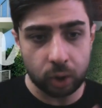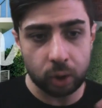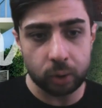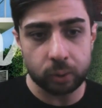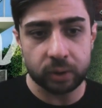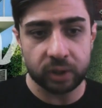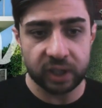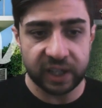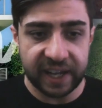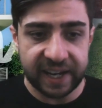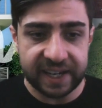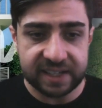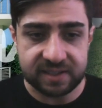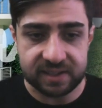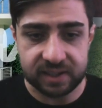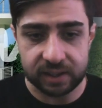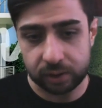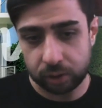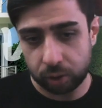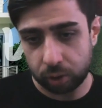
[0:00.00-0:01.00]
go
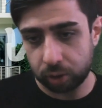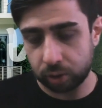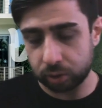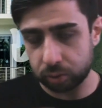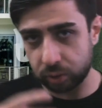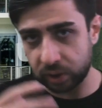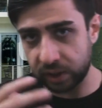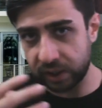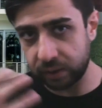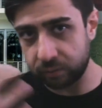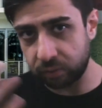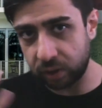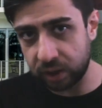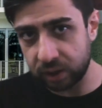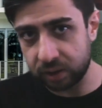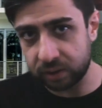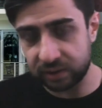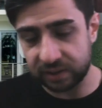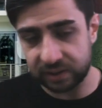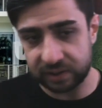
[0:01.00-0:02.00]
classic, or do they want
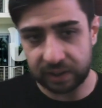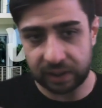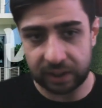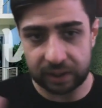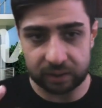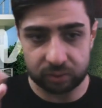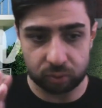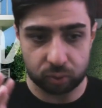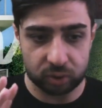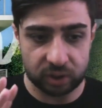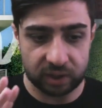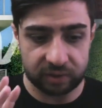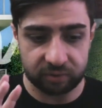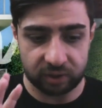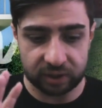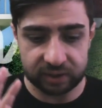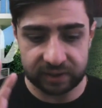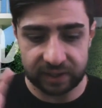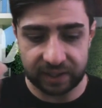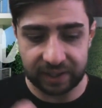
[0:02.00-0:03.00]

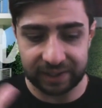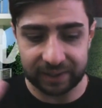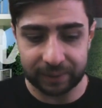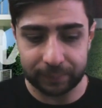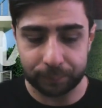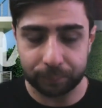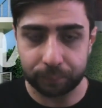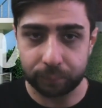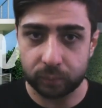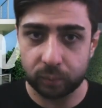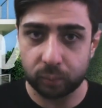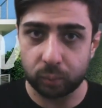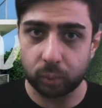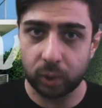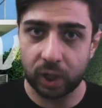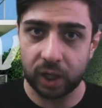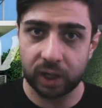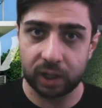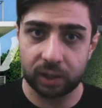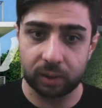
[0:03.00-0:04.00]
a
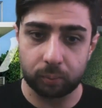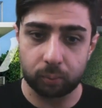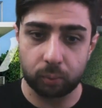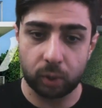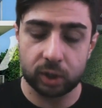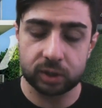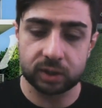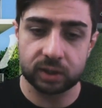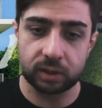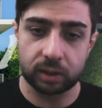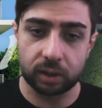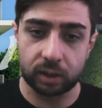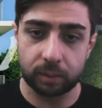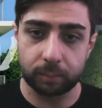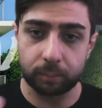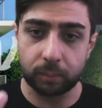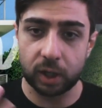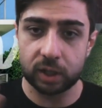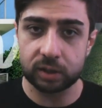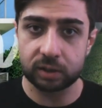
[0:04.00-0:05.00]

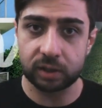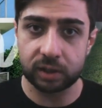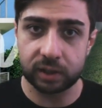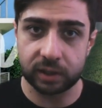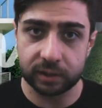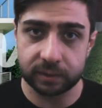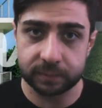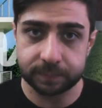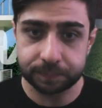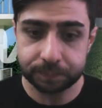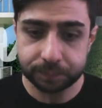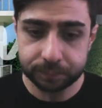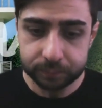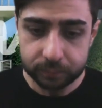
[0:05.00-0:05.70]
modern